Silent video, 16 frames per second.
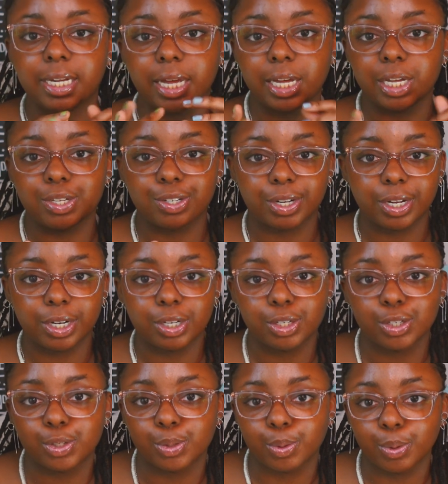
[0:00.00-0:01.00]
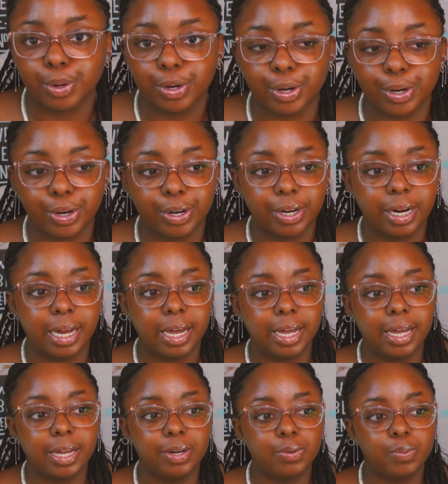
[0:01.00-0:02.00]
days are getting shorter,
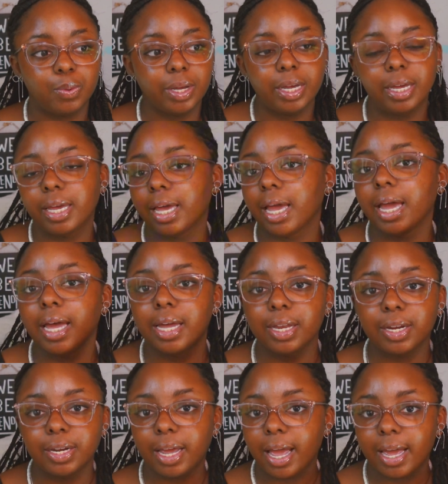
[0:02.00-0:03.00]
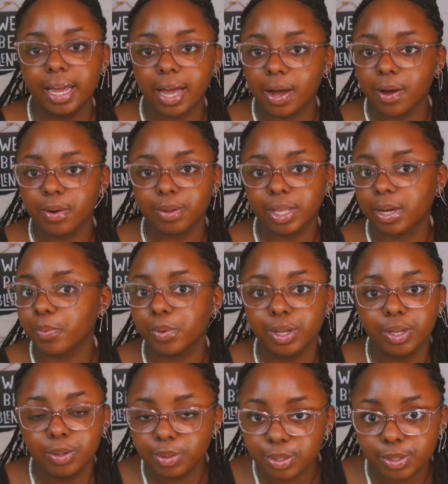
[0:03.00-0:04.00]
and we can't hang out like we
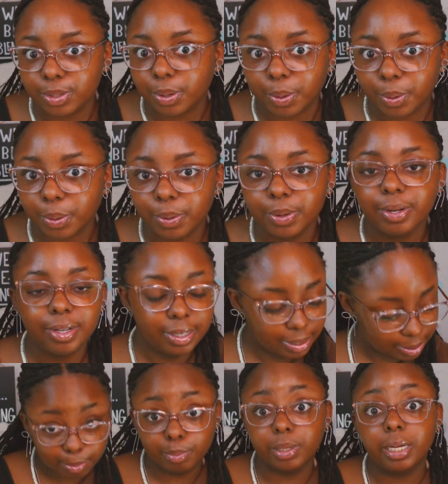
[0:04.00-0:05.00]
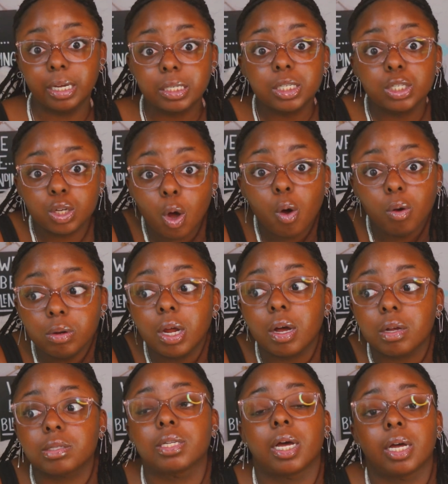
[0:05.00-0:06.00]
used to. Because it's cold
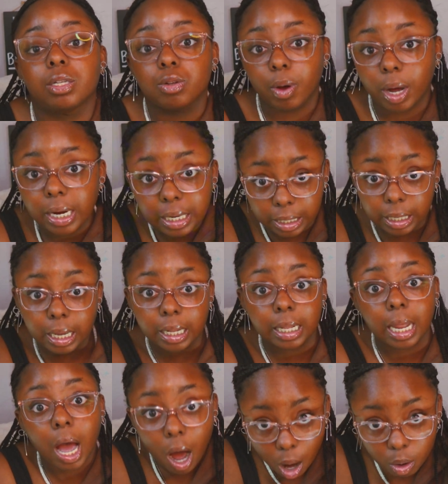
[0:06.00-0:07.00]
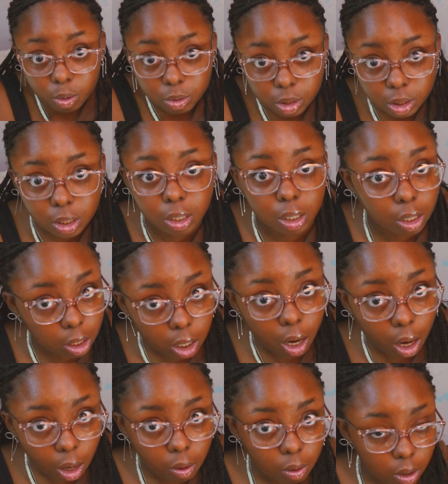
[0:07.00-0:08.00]
outside, so I need to get in the house, you
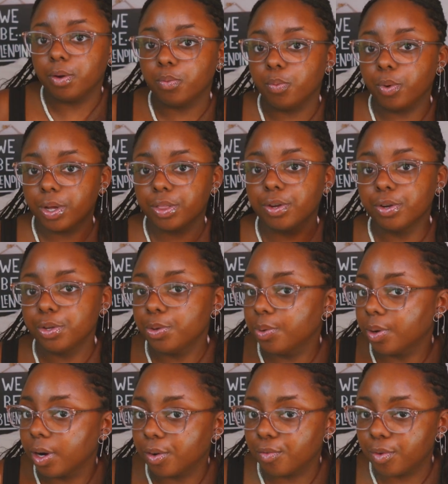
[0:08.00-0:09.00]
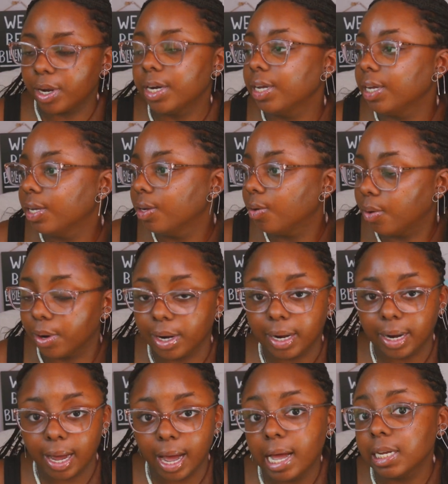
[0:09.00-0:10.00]
know? And whether you are ready or
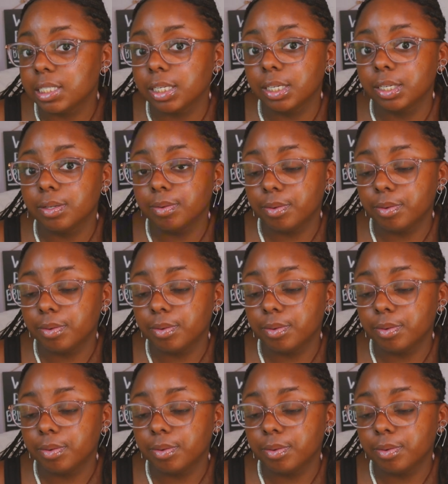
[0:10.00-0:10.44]
not,